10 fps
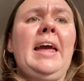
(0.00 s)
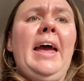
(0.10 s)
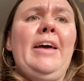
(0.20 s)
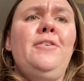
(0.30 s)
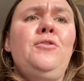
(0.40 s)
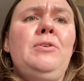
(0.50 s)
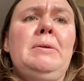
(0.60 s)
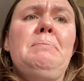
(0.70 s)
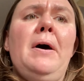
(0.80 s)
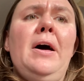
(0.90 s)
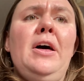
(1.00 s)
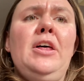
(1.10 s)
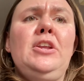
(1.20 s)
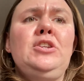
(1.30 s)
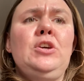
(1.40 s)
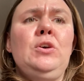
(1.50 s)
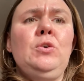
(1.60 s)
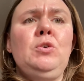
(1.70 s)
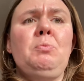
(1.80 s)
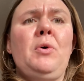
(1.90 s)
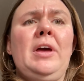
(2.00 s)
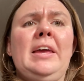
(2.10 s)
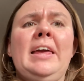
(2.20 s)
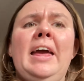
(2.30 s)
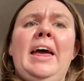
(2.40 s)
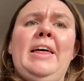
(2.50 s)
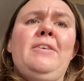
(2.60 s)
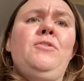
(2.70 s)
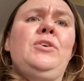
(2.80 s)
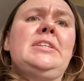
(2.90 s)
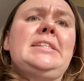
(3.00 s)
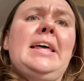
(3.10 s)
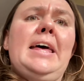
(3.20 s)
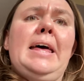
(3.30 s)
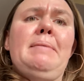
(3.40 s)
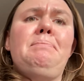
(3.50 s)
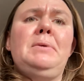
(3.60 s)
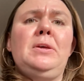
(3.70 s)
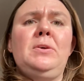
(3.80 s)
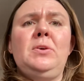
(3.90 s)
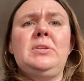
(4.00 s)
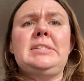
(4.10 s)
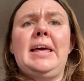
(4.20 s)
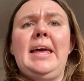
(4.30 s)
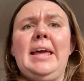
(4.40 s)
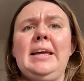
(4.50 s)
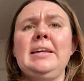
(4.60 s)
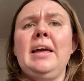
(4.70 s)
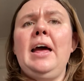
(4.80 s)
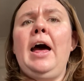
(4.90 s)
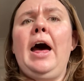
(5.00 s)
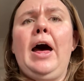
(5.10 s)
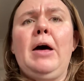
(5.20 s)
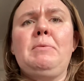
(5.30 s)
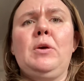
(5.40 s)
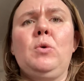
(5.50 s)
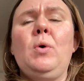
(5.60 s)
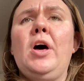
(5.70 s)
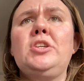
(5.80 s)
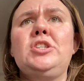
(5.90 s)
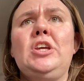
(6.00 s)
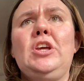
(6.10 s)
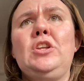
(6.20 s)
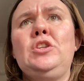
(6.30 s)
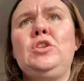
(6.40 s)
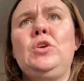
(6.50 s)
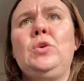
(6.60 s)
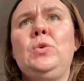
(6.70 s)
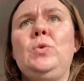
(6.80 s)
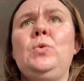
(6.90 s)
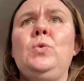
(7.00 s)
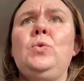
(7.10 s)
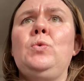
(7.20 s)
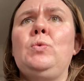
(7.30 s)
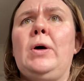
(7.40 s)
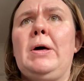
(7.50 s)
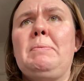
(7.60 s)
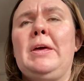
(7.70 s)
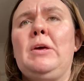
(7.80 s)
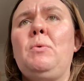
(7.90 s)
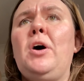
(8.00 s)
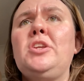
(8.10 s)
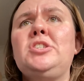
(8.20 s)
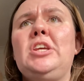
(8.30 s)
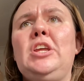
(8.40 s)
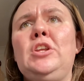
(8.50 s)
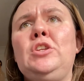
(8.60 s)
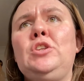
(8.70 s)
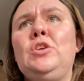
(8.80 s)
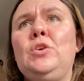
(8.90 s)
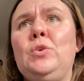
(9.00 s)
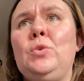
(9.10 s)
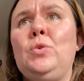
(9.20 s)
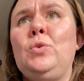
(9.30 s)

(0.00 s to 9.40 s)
every bond you break, every step you take, I'll be watching you, I'll be watching you.